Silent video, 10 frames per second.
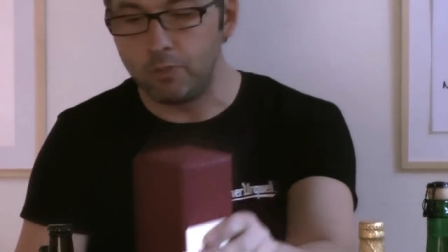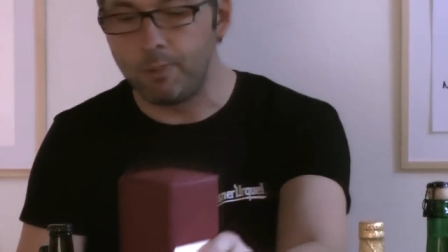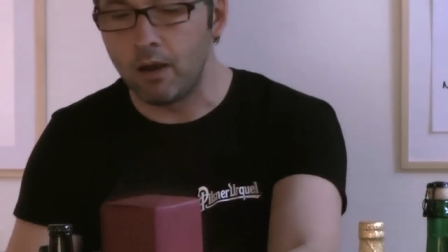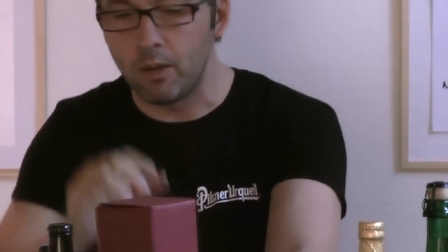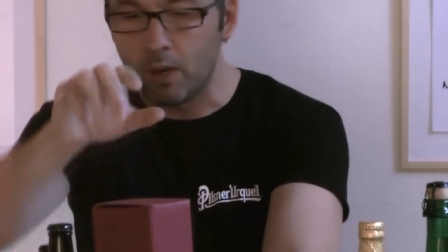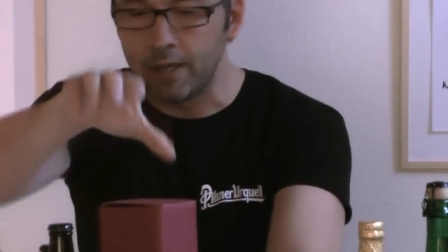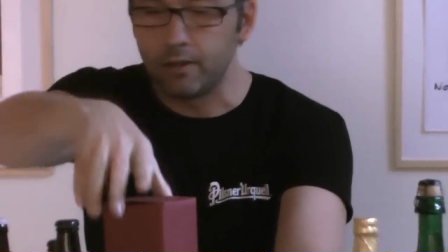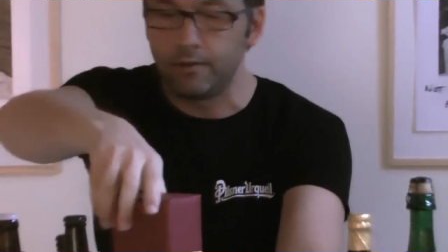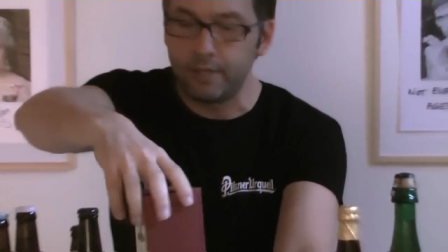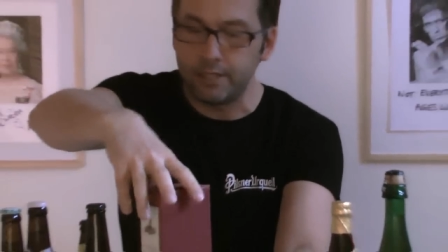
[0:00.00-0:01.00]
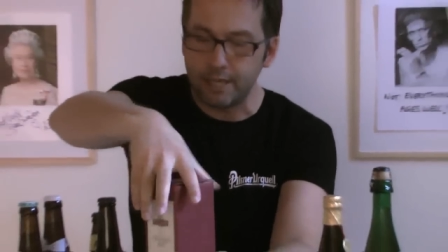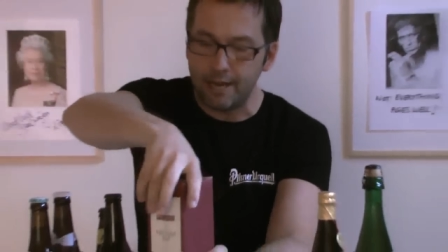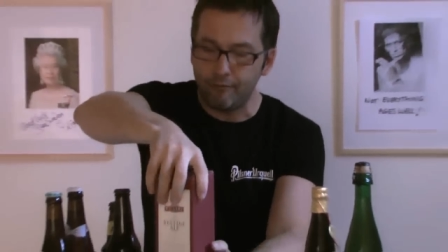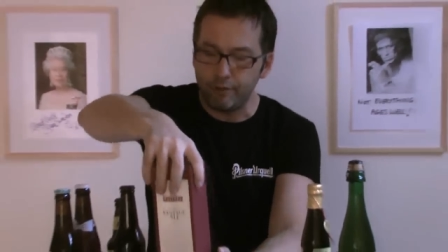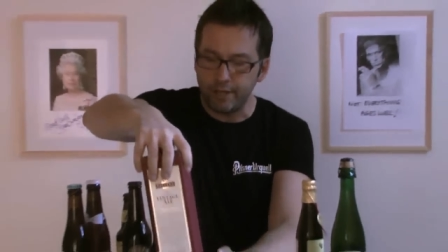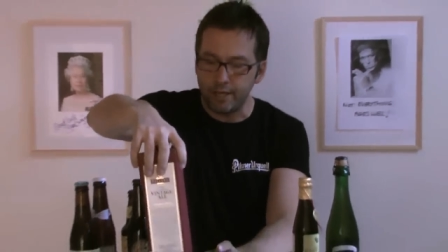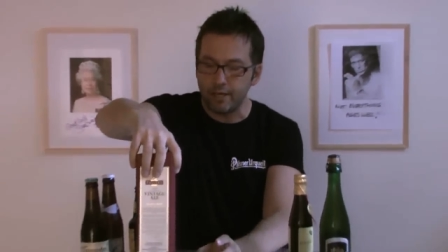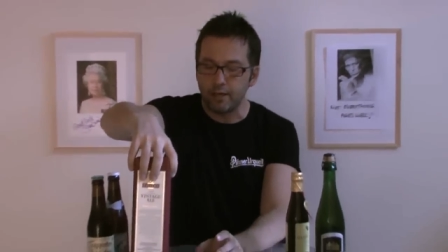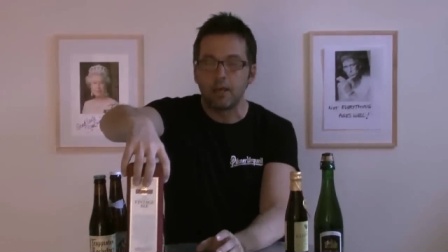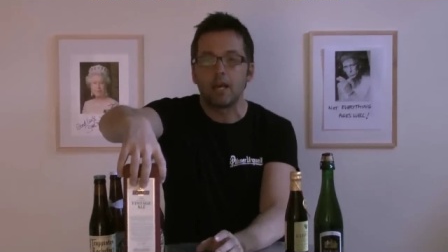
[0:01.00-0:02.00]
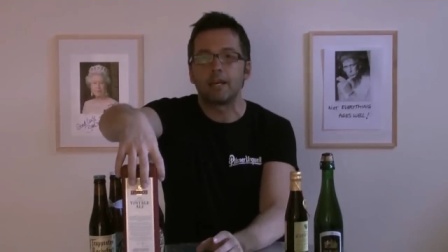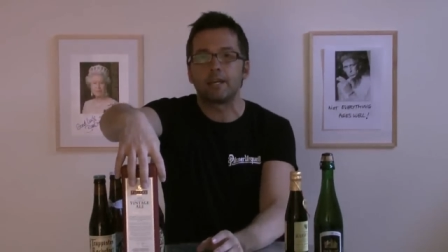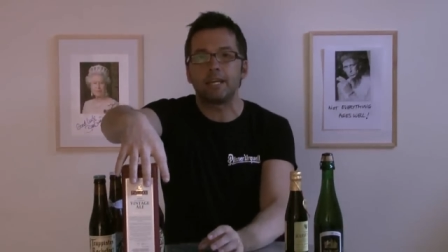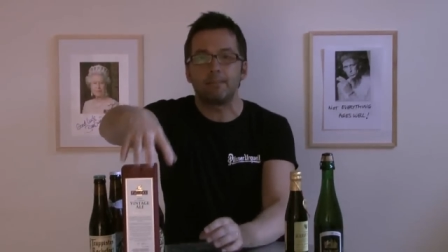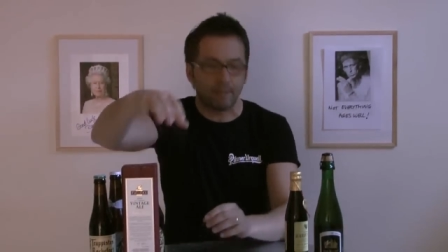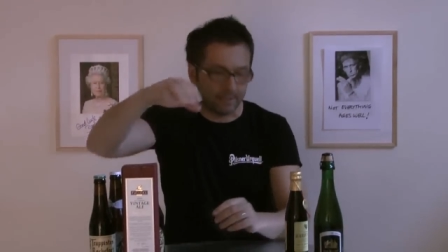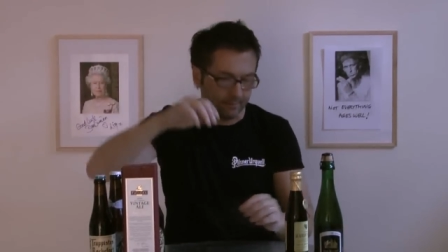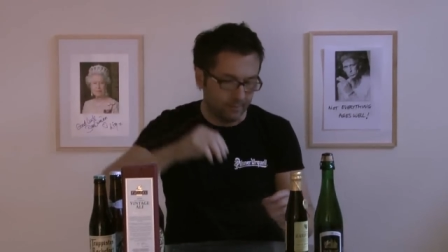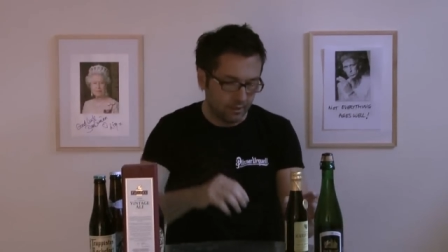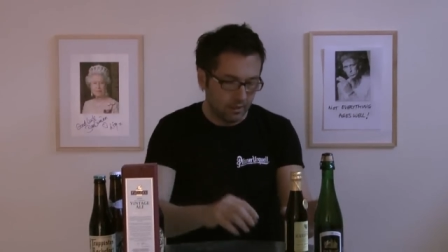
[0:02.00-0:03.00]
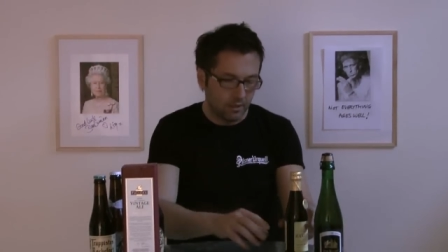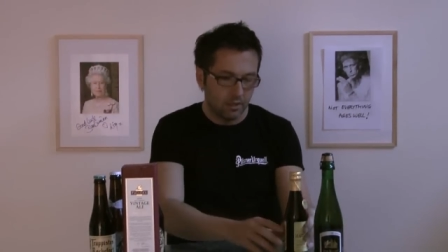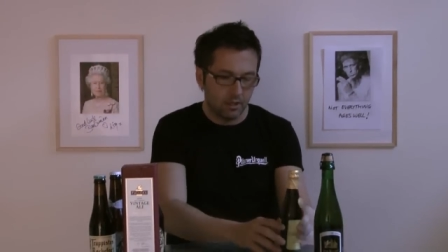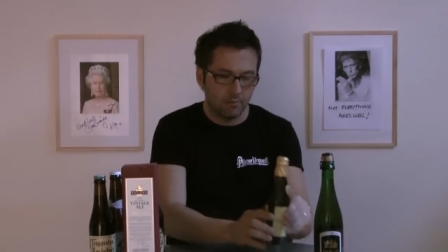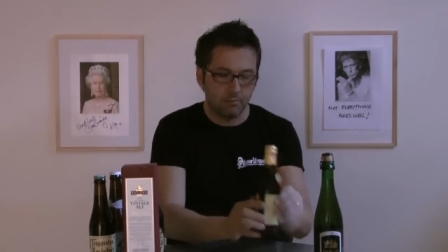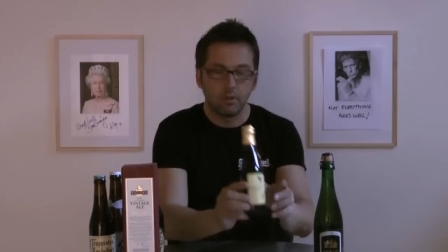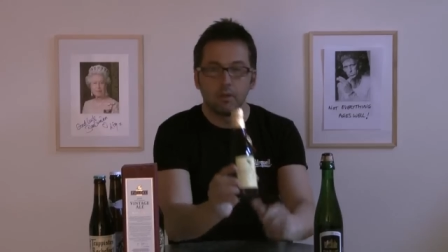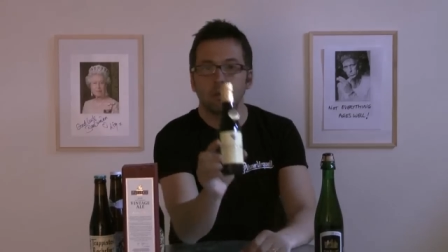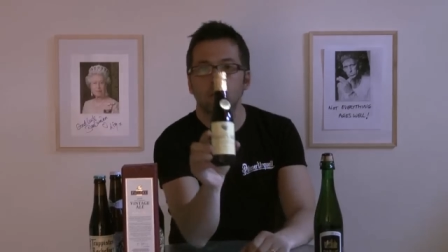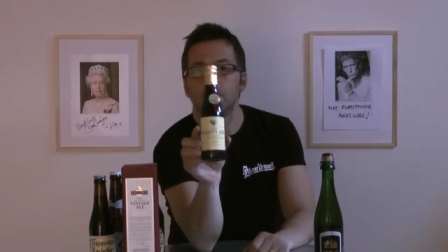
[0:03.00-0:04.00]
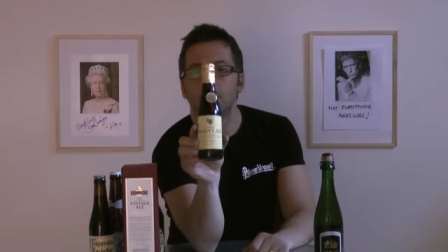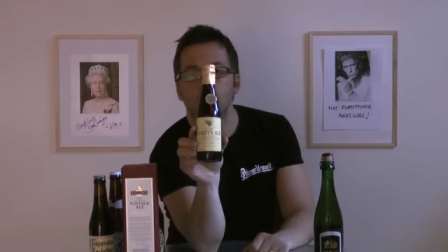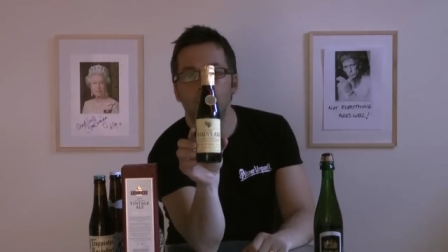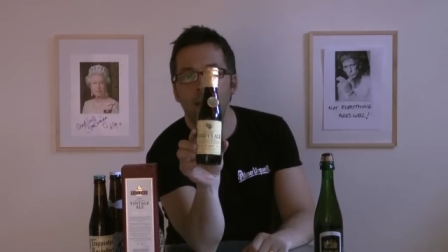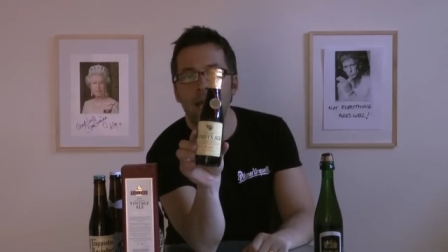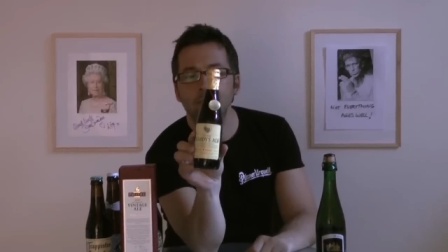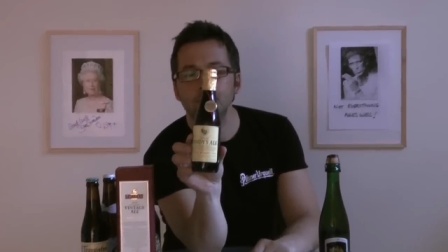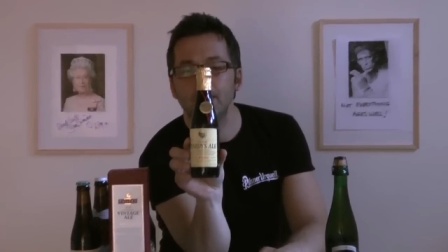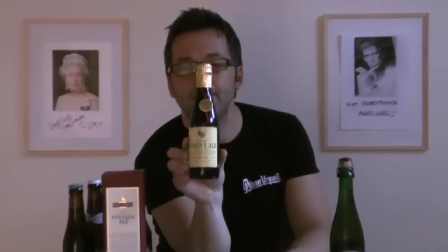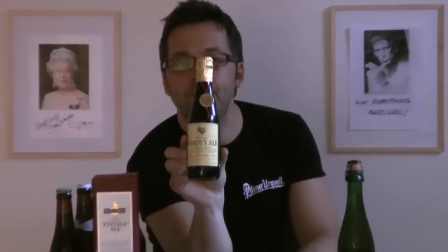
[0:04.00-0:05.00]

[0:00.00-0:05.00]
that you buy one of these every year and keep it. Um, and perhaps my